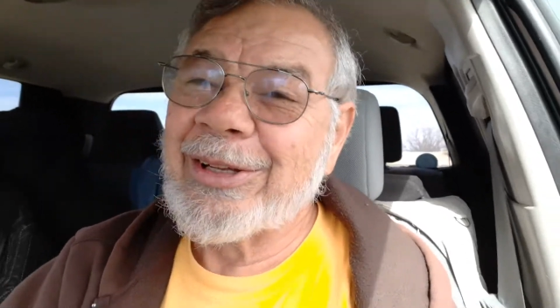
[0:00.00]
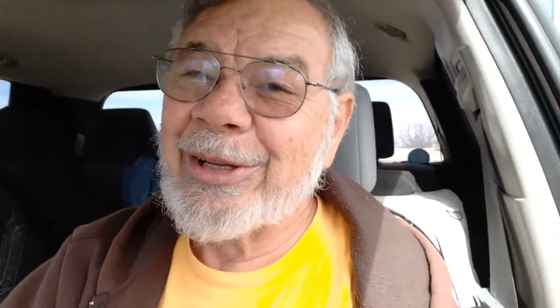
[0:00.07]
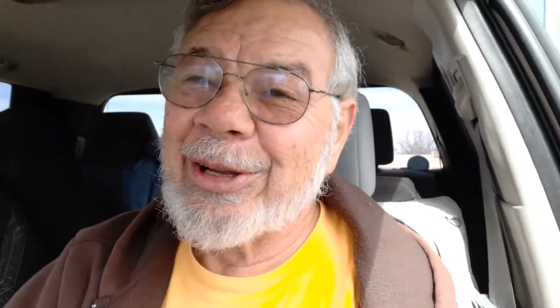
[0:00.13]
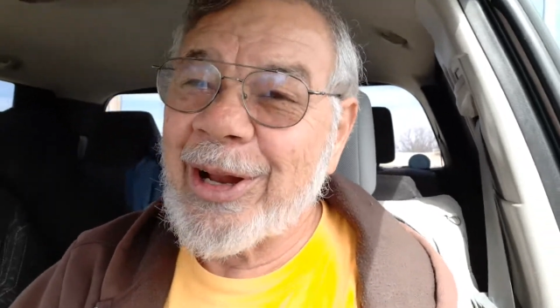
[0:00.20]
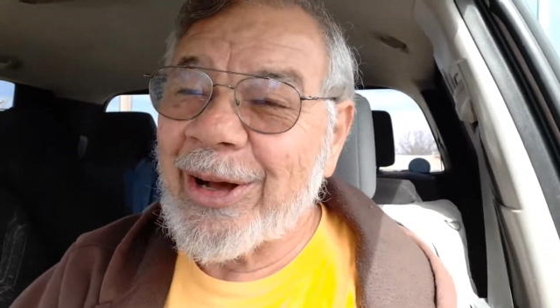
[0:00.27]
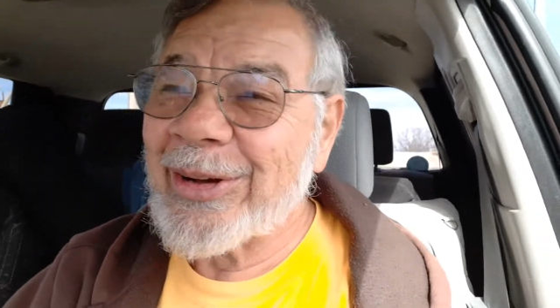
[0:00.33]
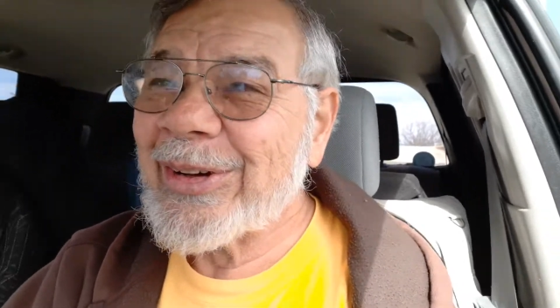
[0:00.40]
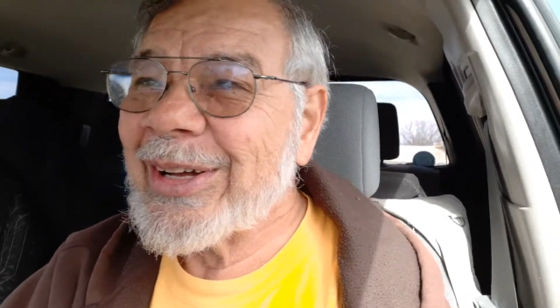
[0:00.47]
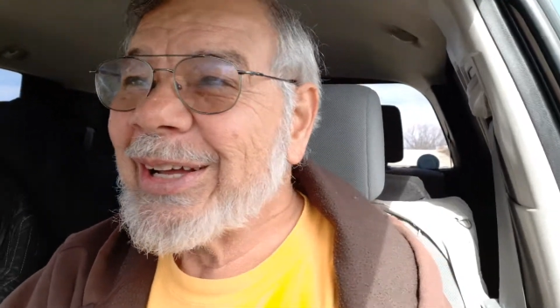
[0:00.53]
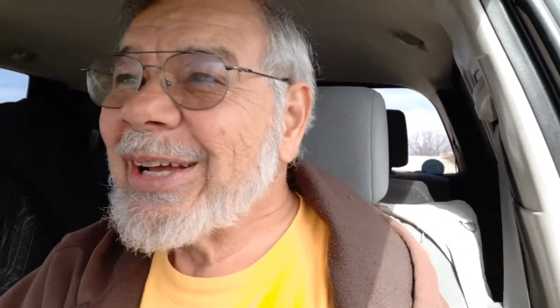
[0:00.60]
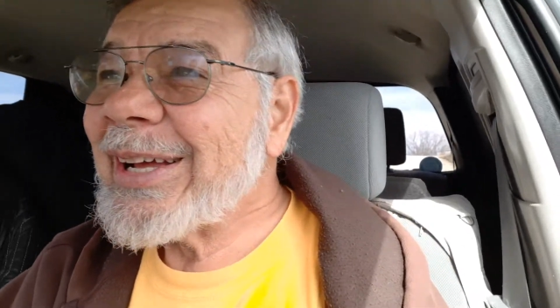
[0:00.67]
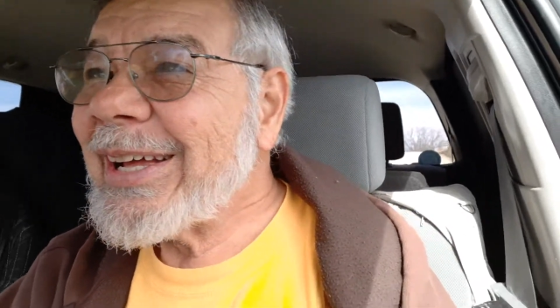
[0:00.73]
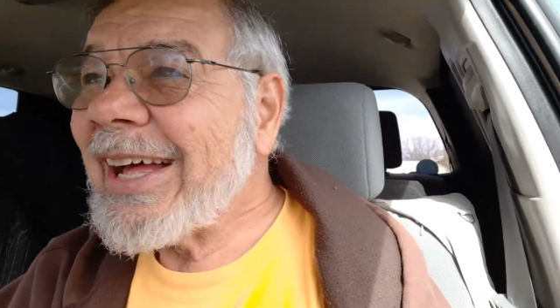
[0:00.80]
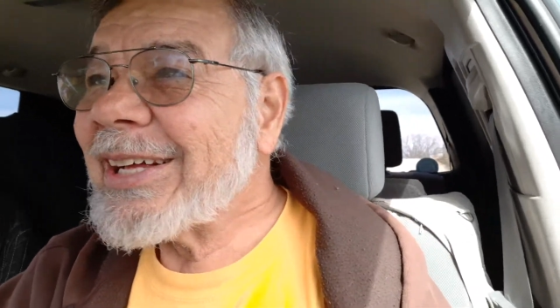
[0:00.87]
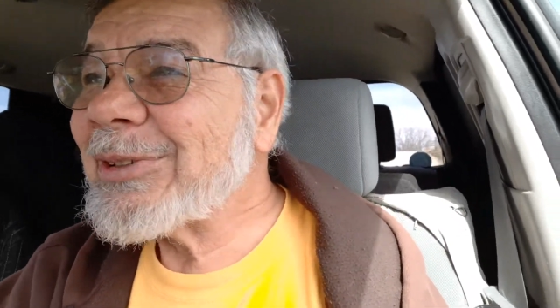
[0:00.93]
You know,
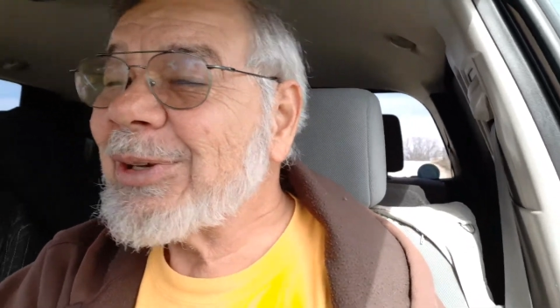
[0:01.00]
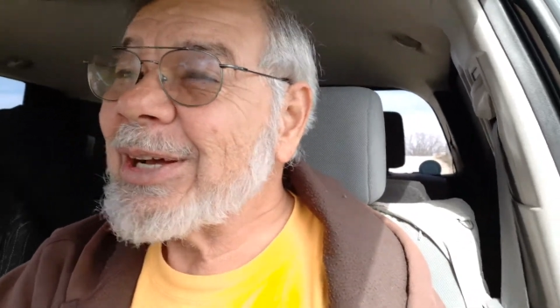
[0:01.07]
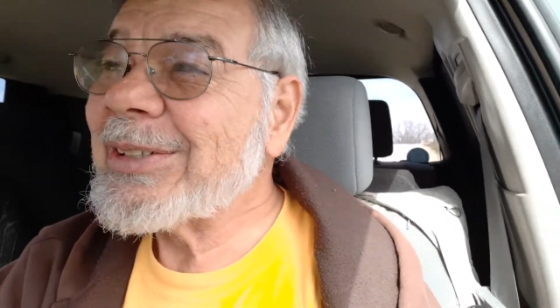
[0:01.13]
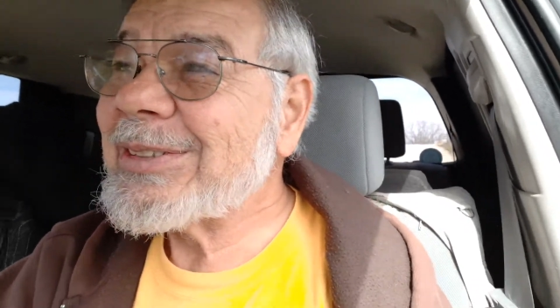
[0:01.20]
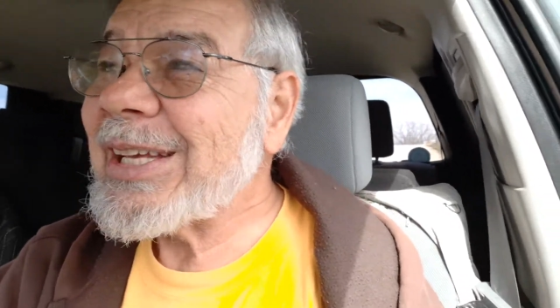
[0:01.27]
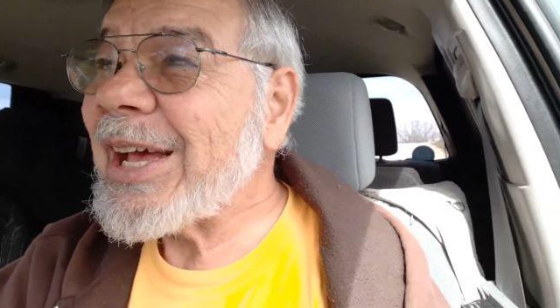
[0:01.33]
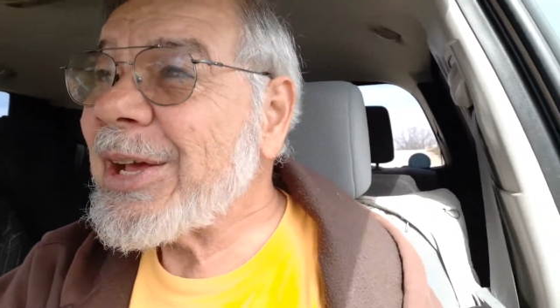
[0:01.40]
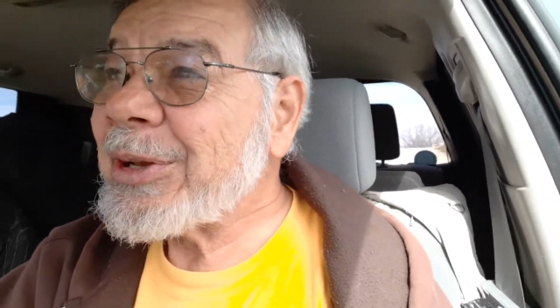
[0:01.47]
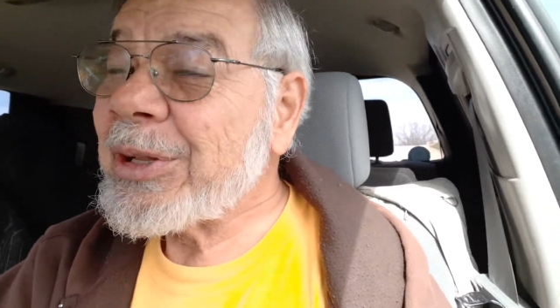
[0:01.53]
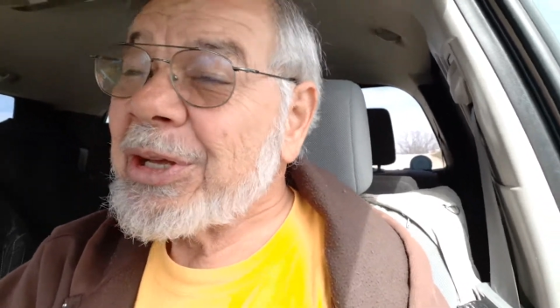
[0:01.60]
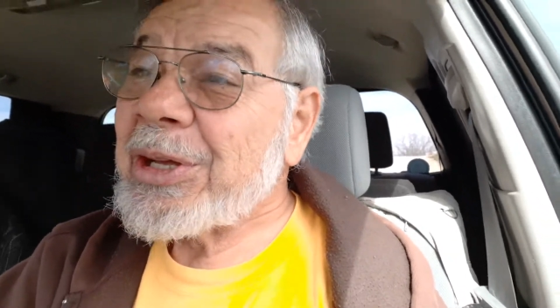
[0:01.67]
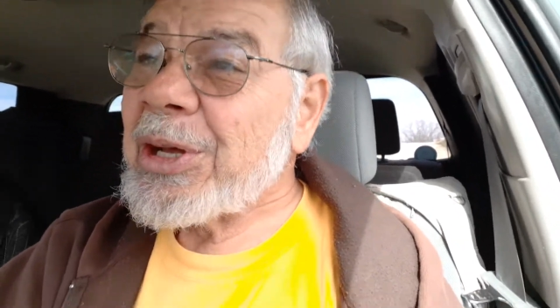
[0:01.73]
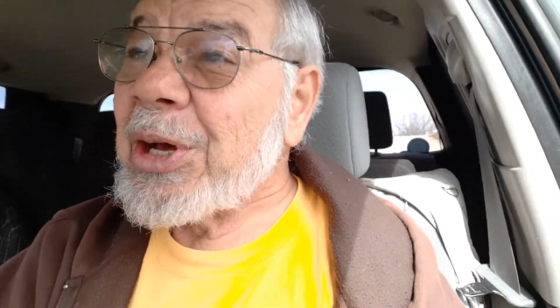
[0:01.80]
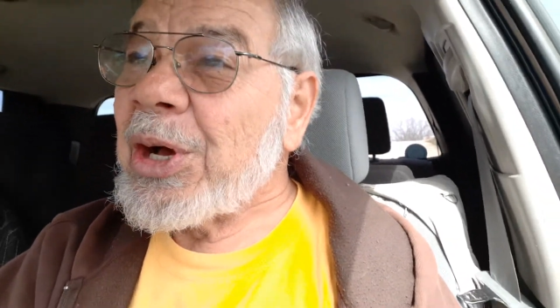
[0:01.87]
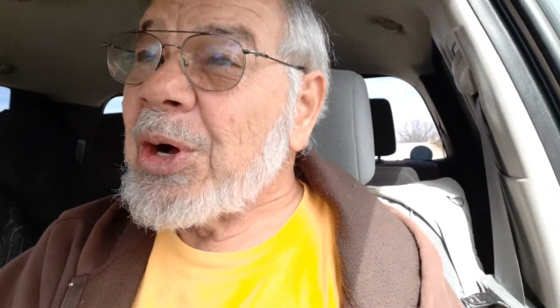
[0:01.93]
that's why I say
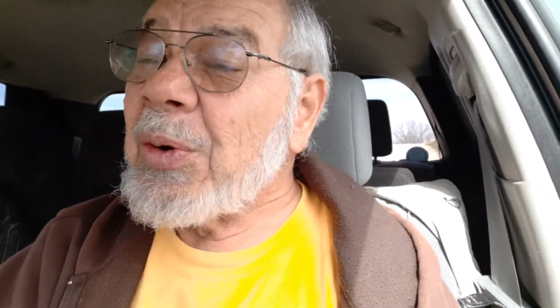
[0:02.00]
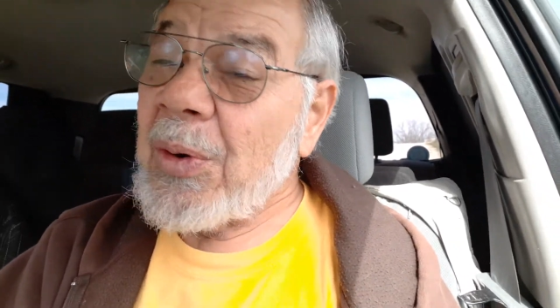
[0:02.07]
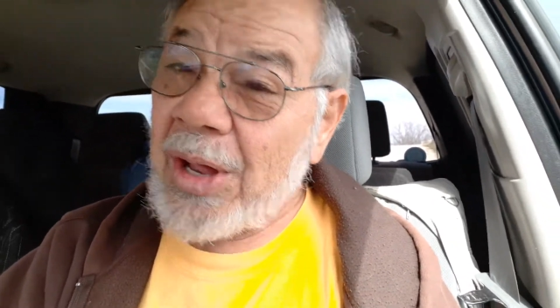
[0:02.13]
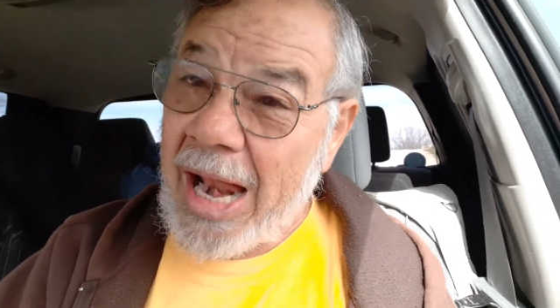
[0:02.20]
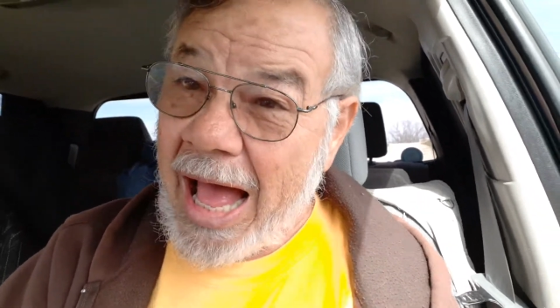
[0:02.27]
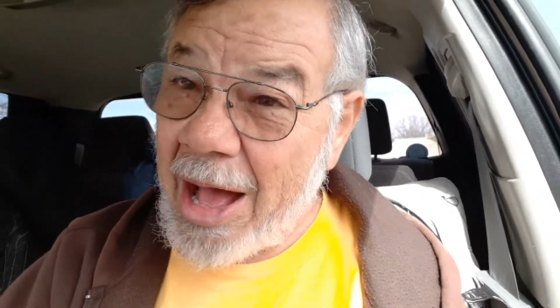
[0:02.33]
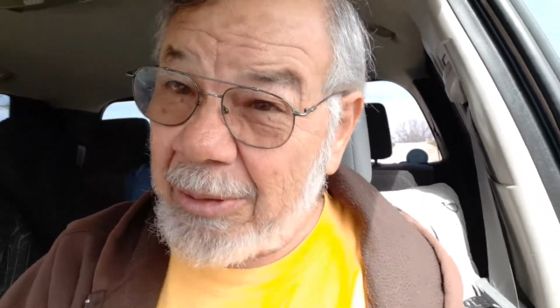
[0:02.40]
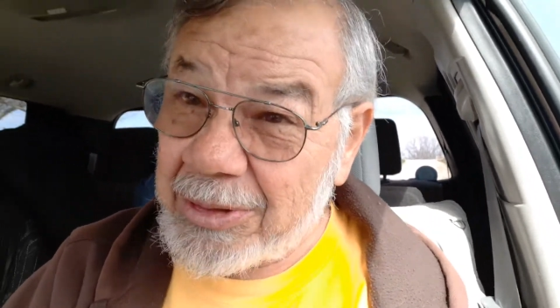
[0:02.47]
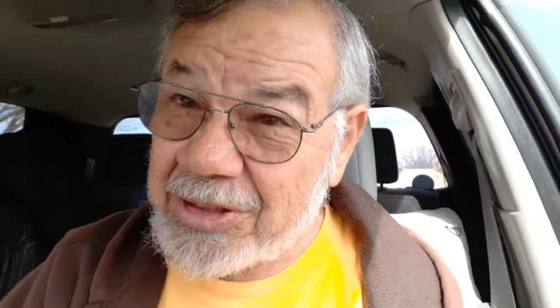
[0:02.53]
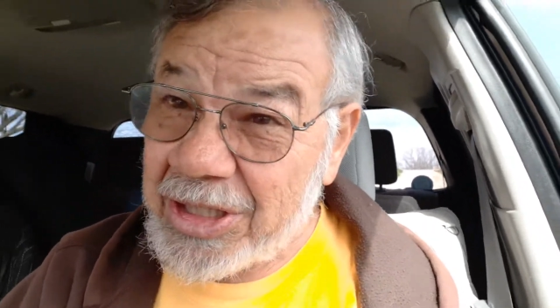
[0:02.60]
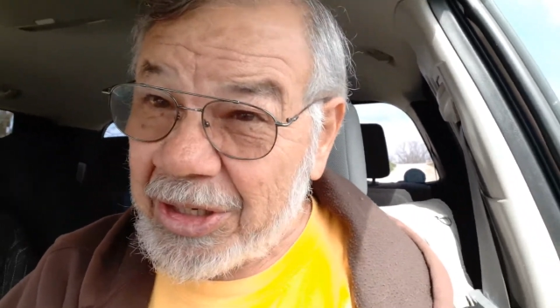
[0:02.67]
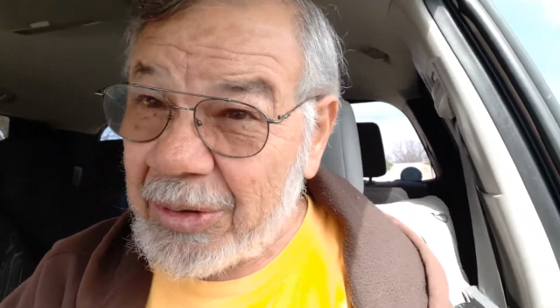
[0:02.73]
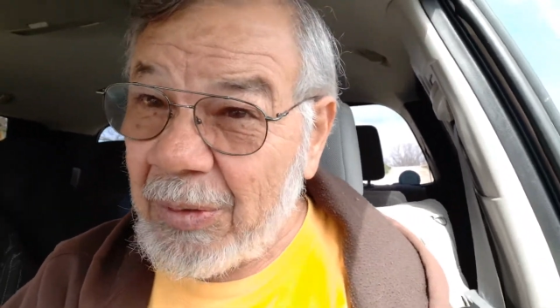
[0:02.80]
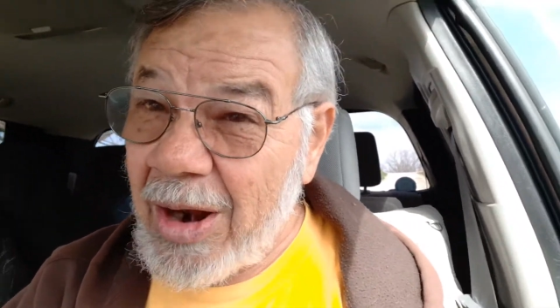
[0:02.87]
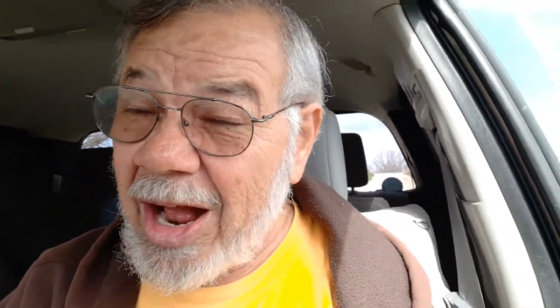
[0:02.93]
when I was
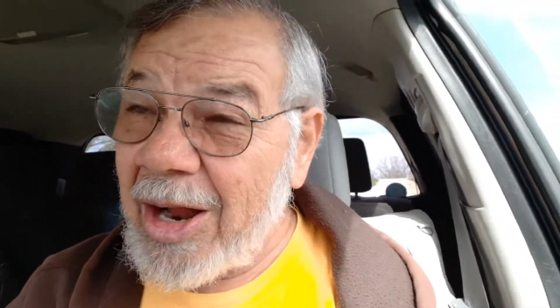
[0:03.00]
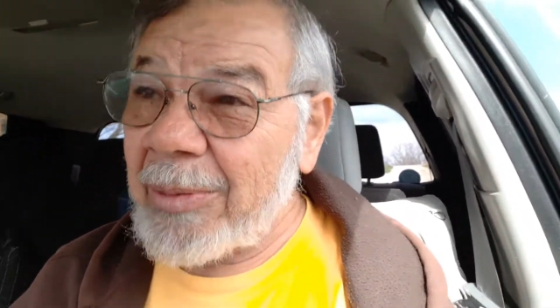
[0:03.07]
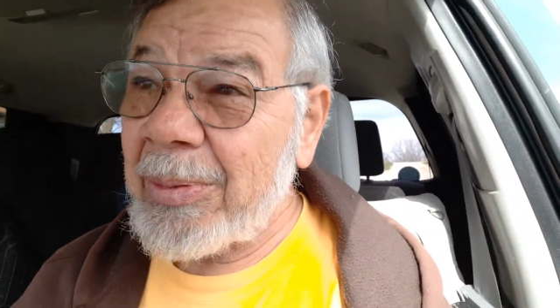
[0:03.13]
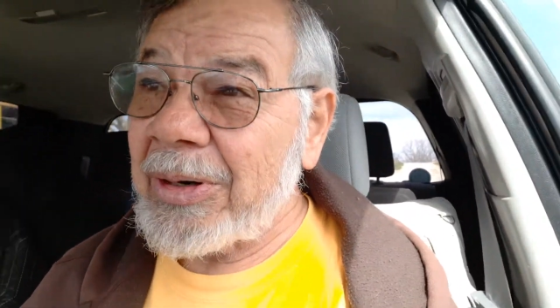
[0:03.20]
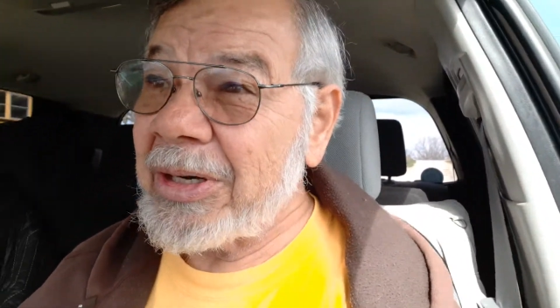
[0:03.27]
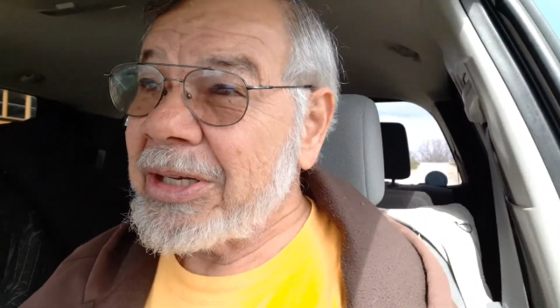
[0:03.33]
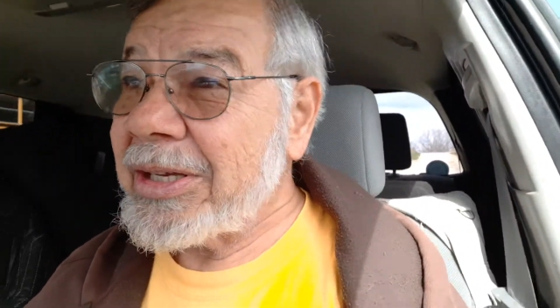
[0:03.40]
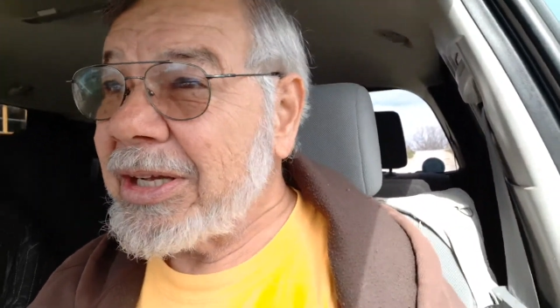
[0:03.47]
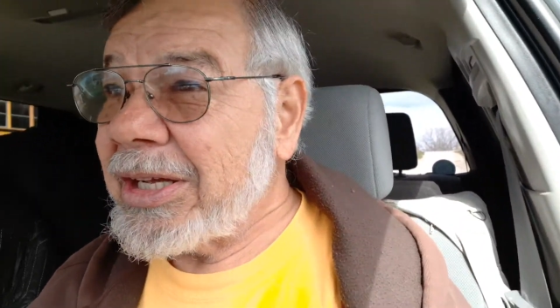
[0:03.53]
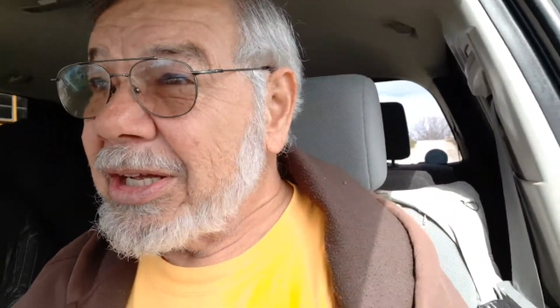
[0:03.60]
in a robbery.